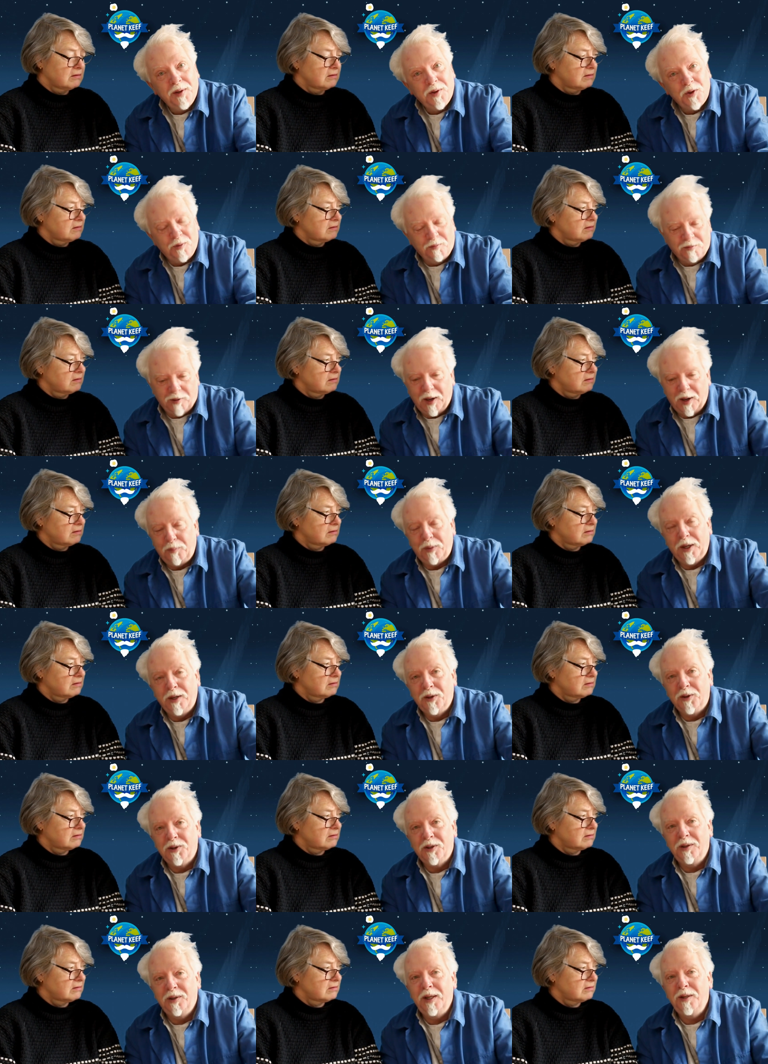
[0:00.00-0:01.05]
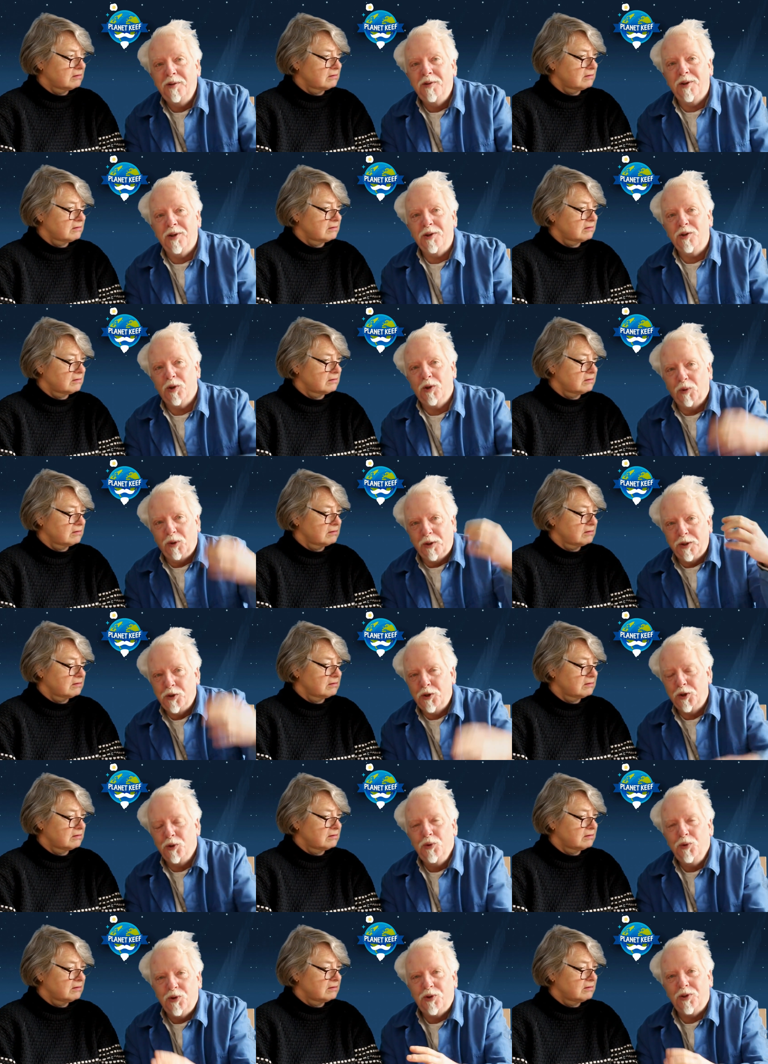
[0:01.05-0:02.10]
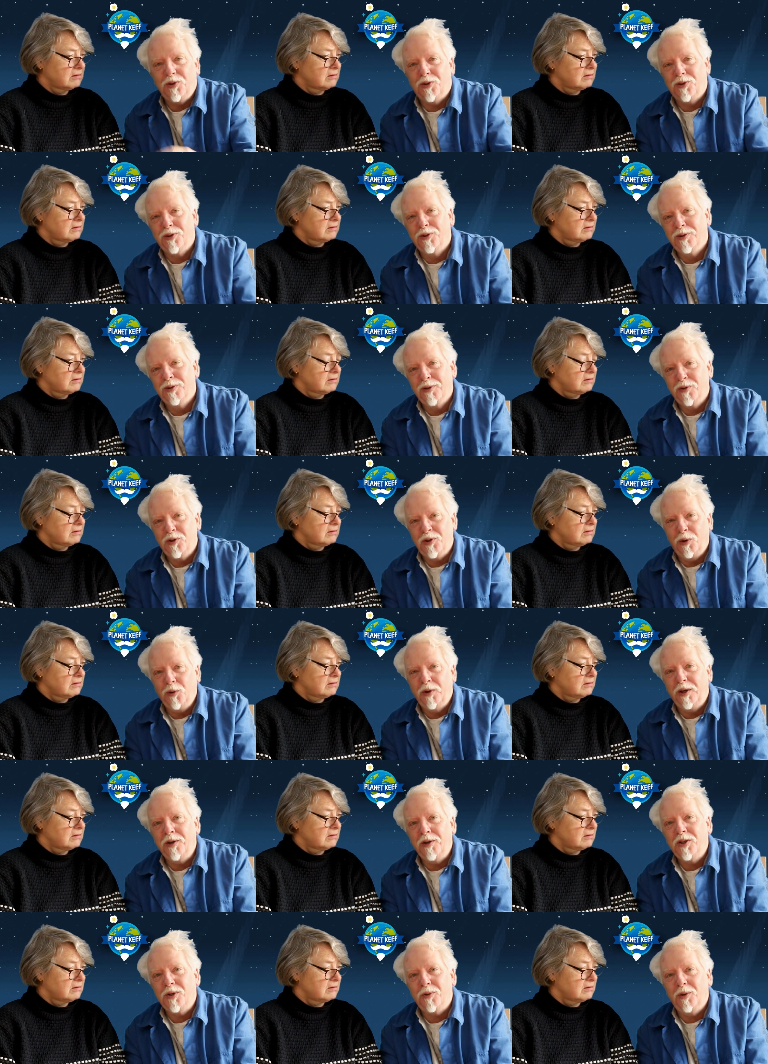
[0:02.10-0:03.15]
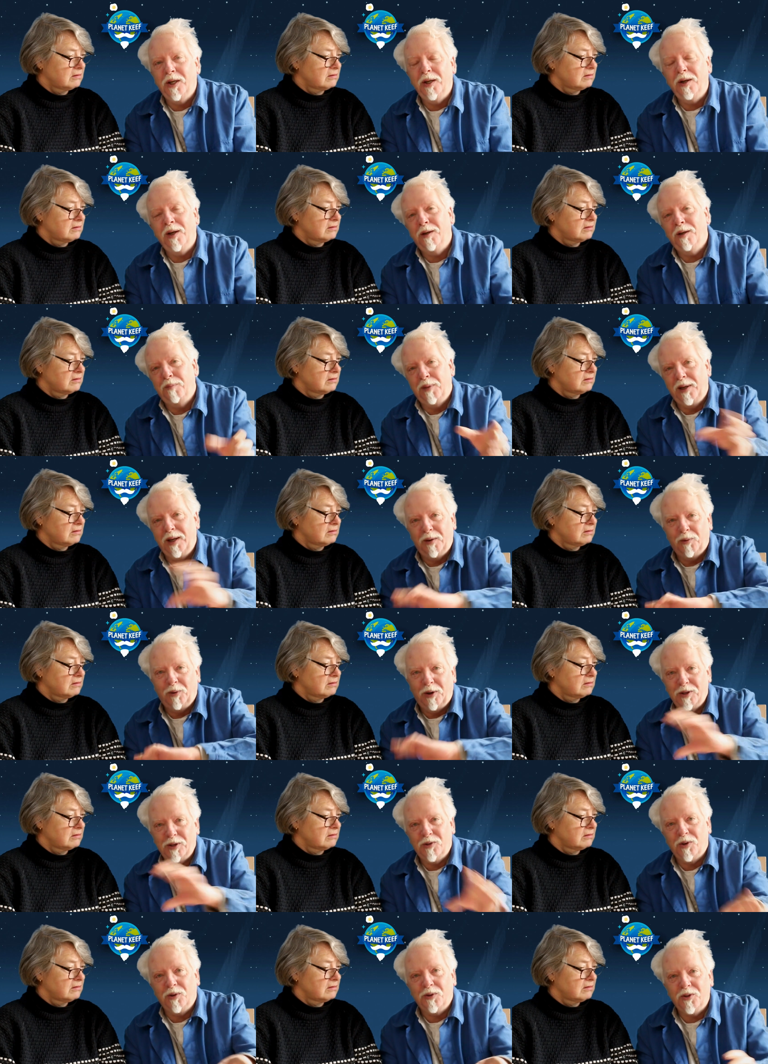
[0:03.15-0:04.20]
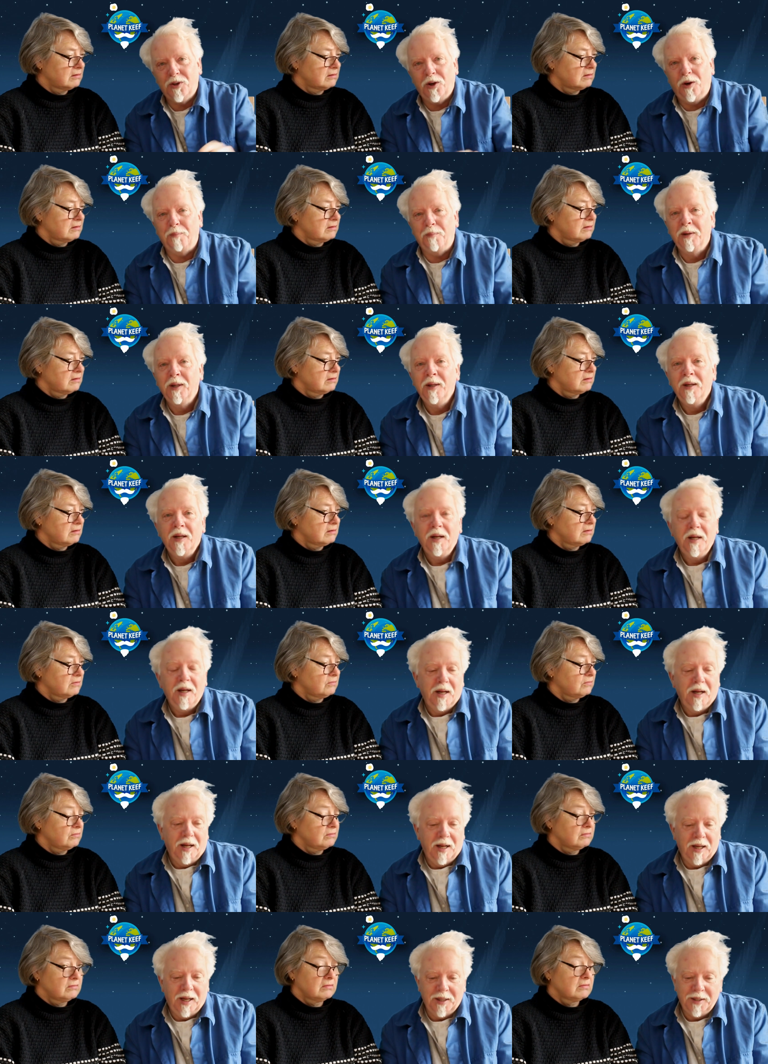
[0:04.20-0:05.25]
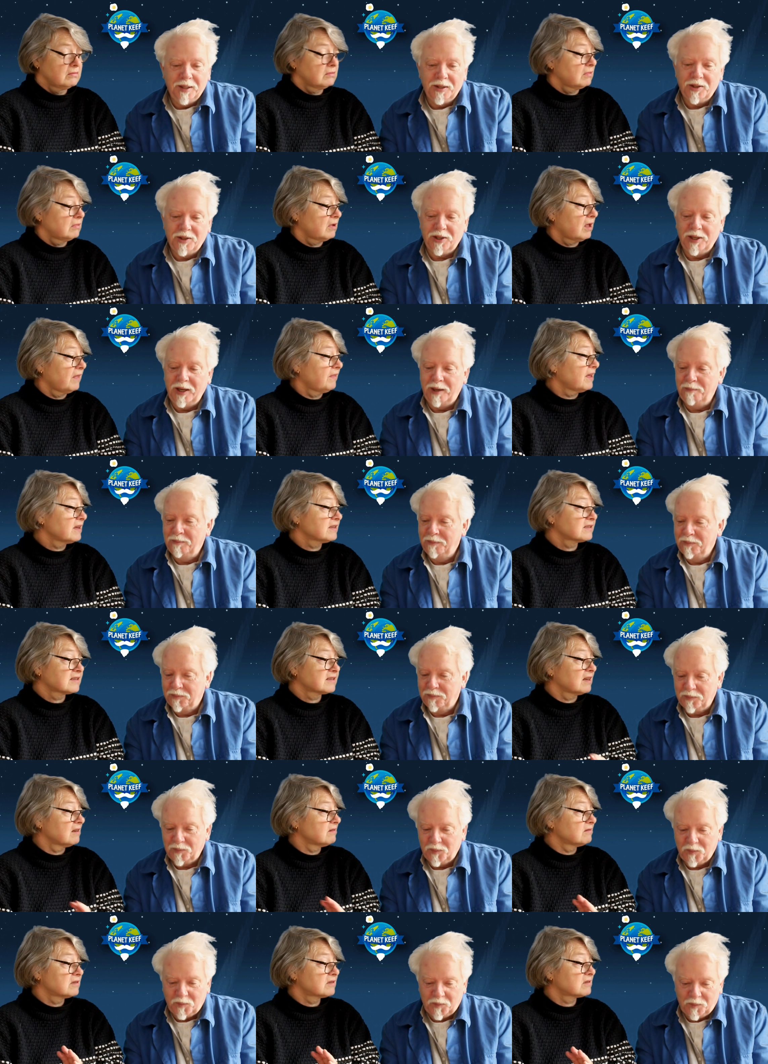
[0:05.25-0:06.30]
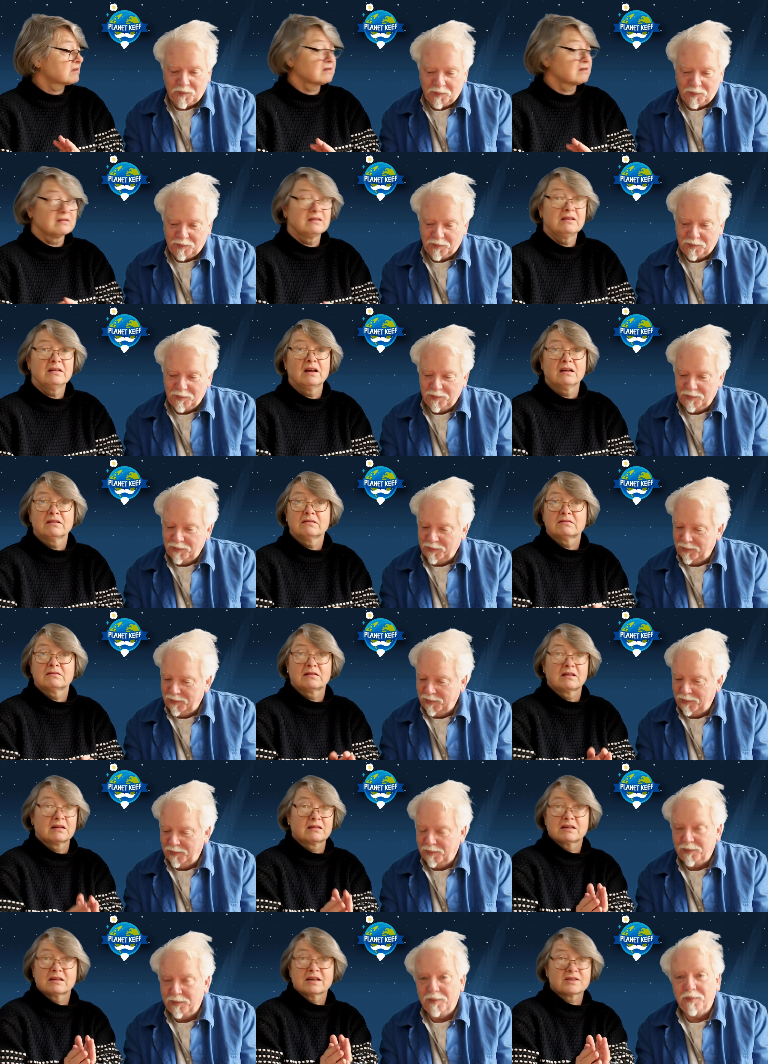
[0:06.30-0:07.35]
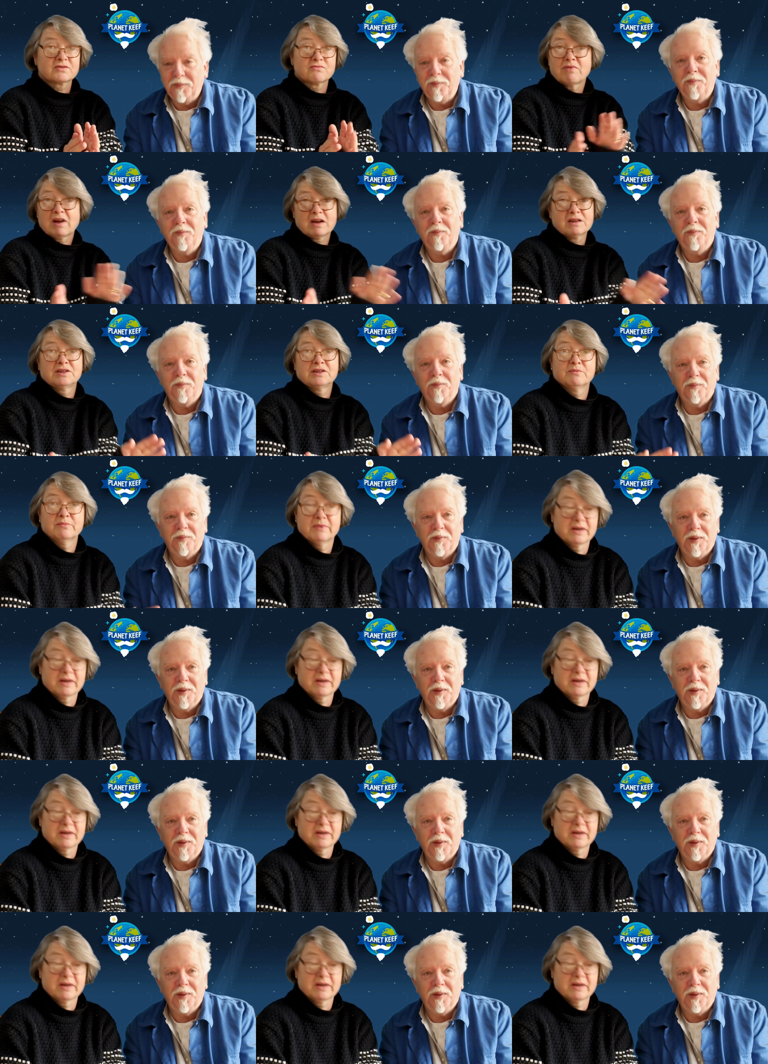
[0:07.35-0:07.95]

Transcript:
Speaker 1: some flatbread underneath it, so all the juices soak into it, and a pile of rice on top. And
Speaker 2: that sounds, you know, that's right up